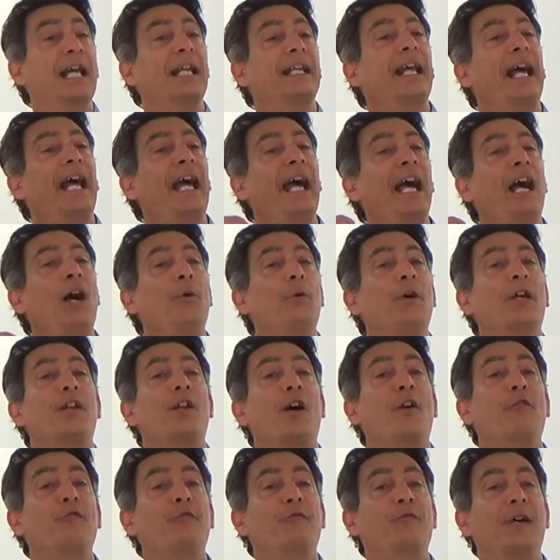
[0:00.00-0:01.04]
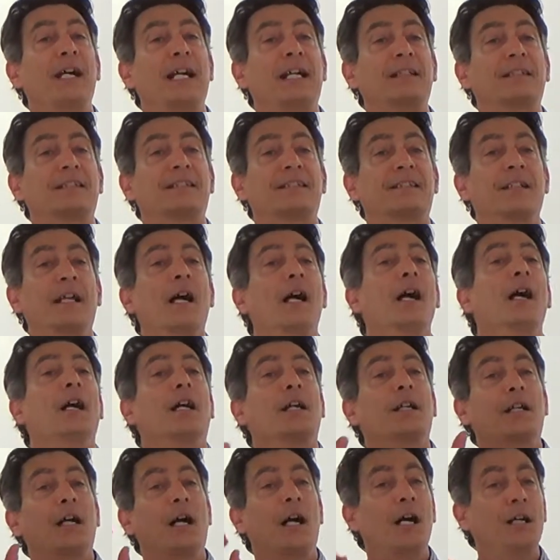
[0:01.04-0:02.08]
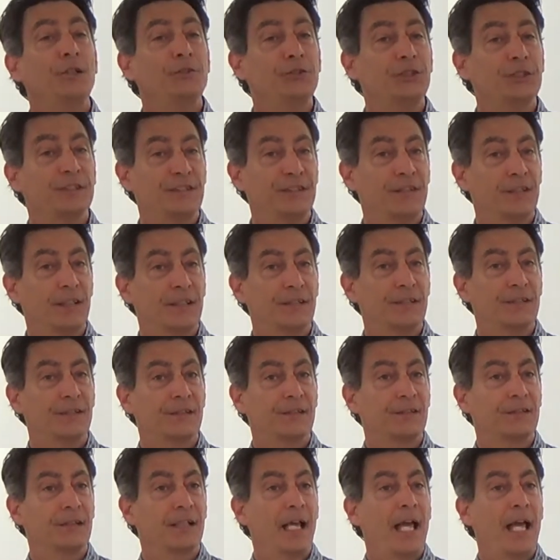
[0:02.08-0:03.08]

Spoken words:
and how it affects consciousness